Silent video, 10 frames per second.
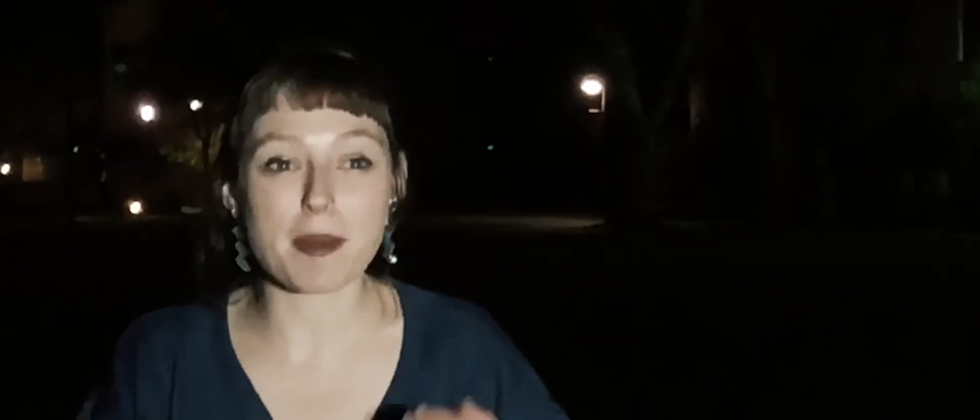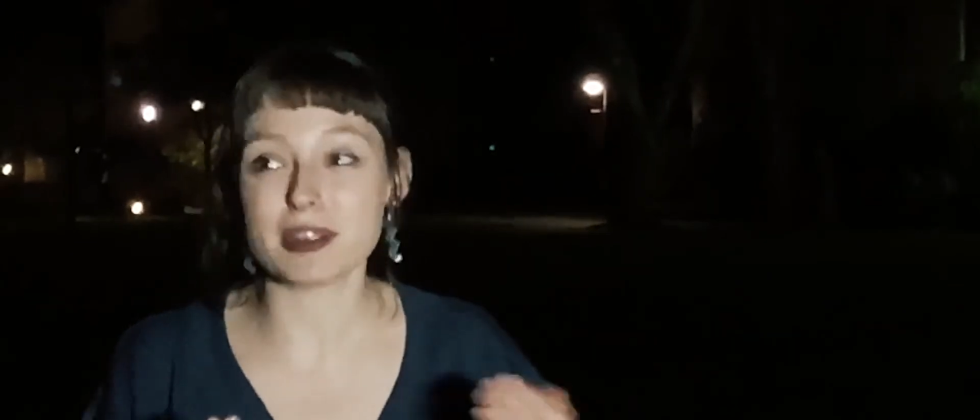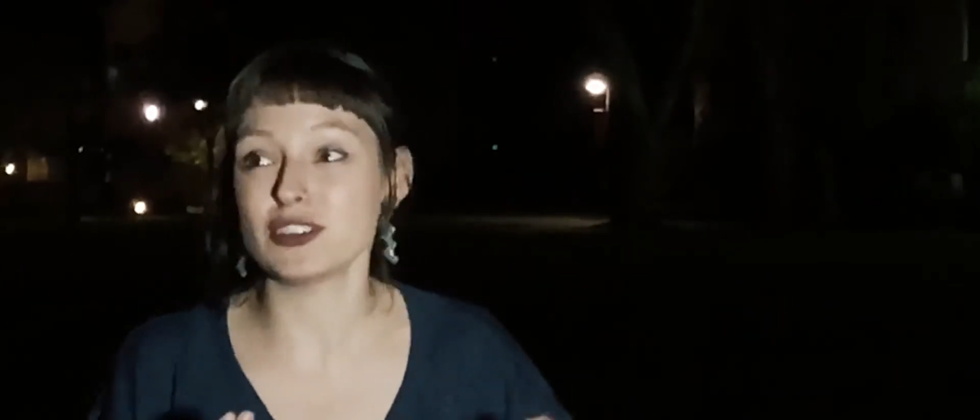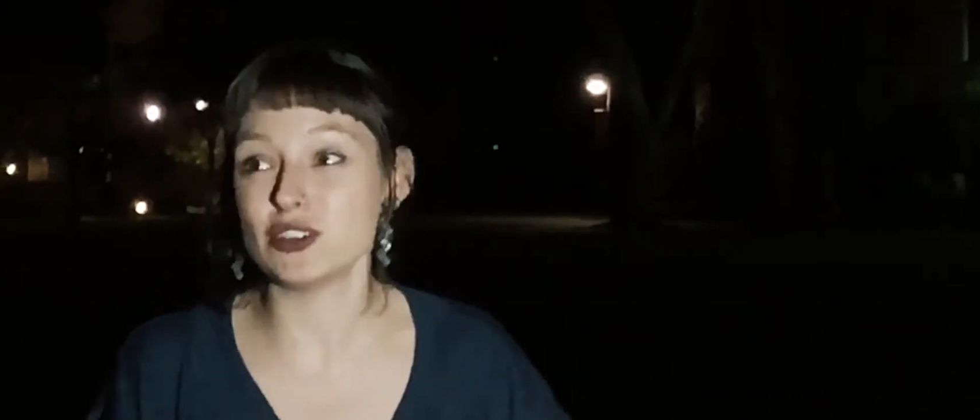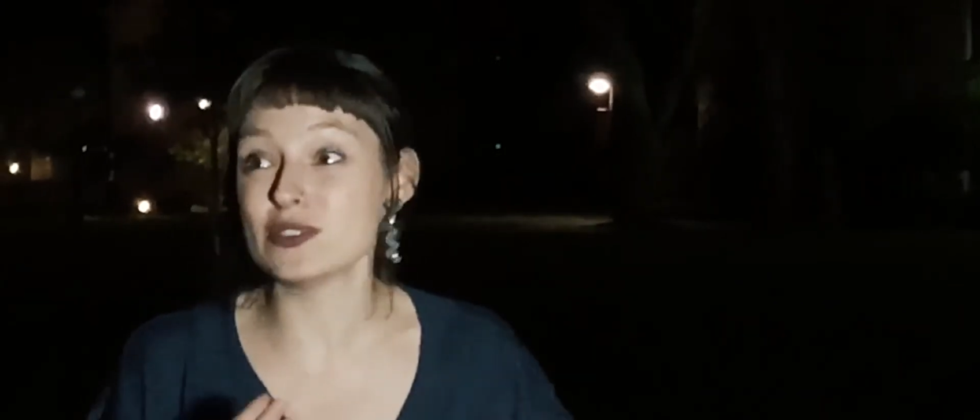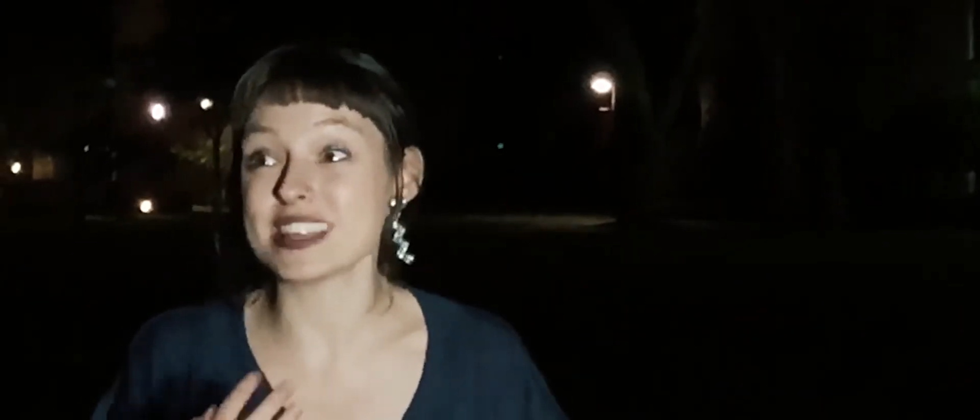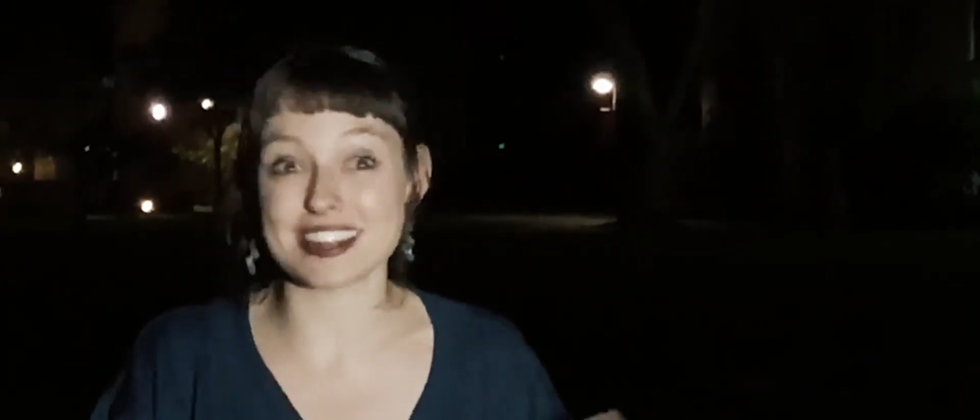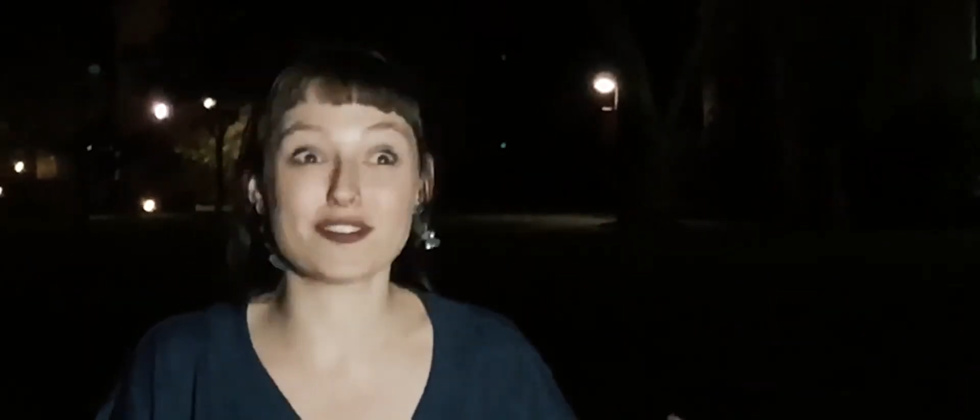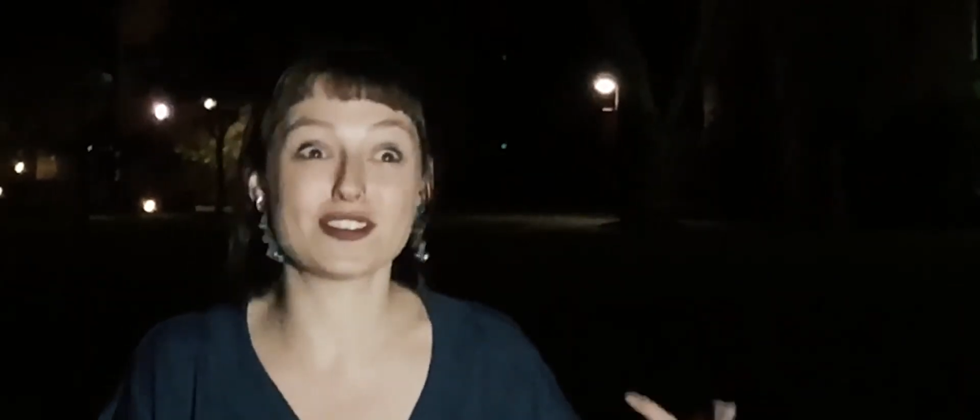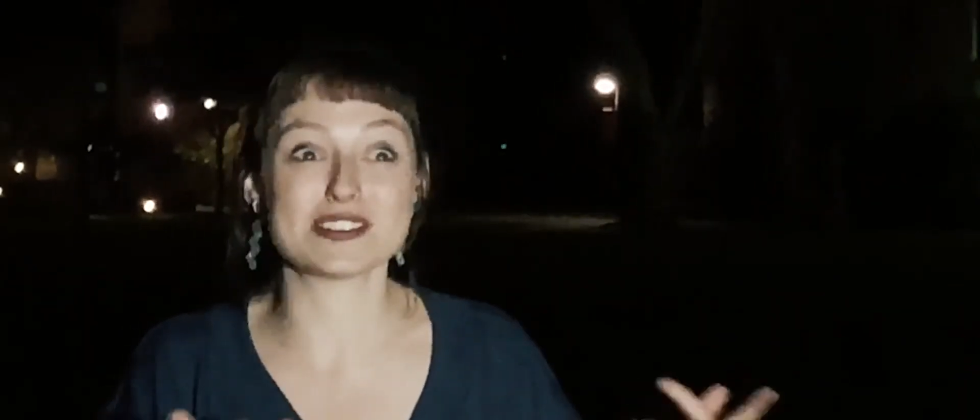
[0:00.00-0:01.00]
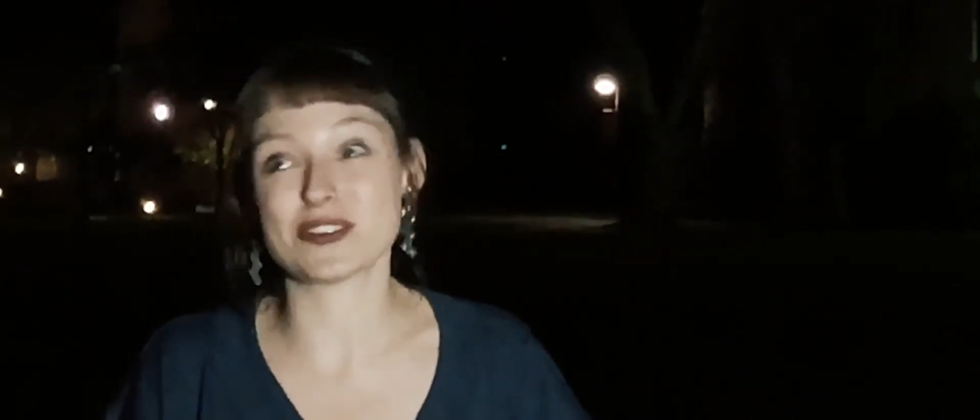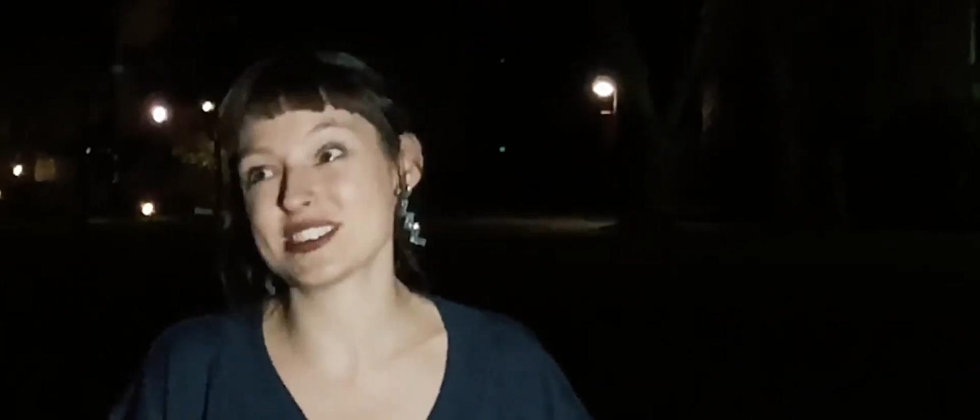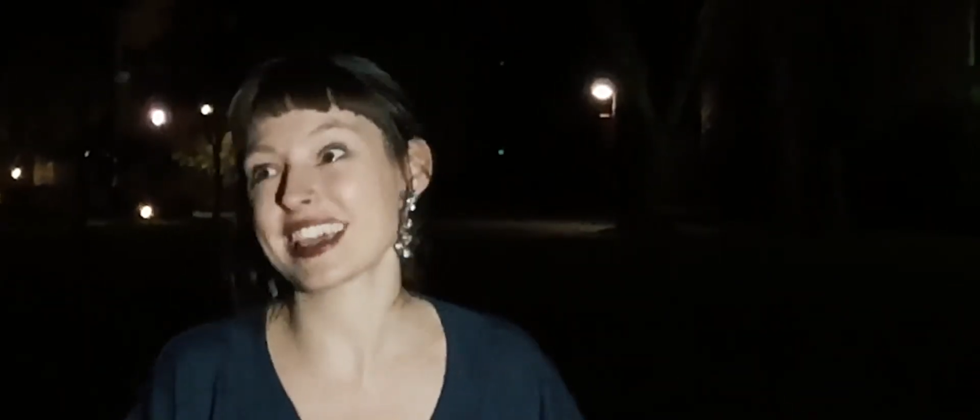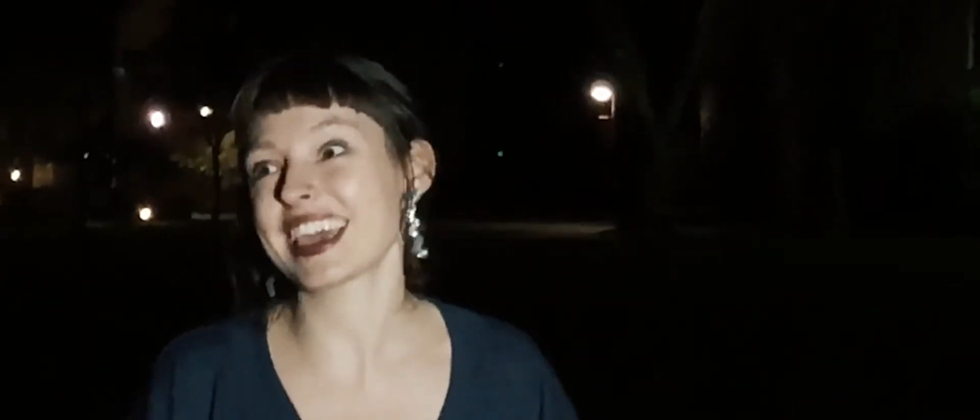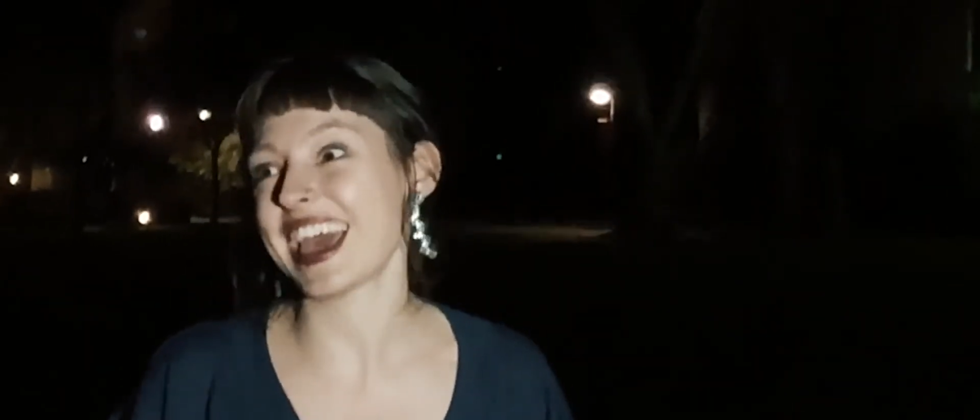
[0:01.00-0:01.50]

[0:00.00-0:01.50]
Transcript: able to use that for as long as I